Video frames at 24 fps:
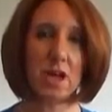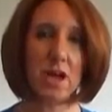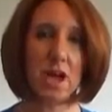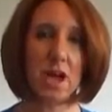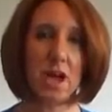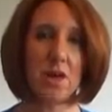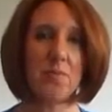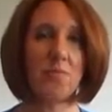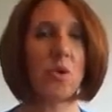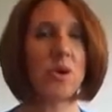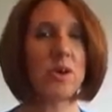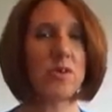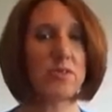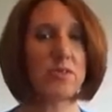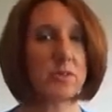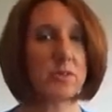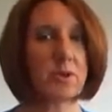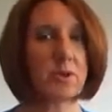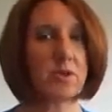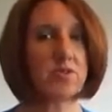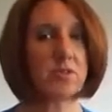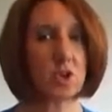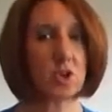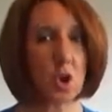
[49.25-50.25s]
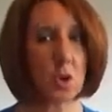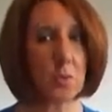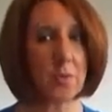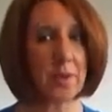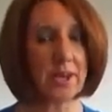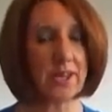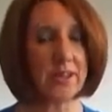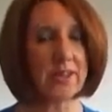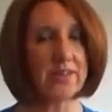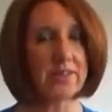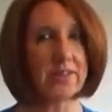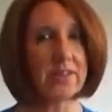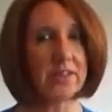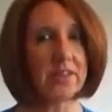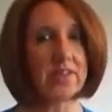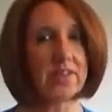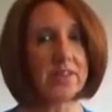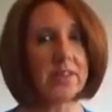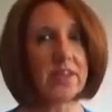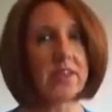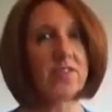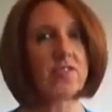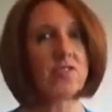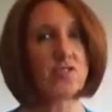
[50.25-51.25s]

And one of the most common is that they're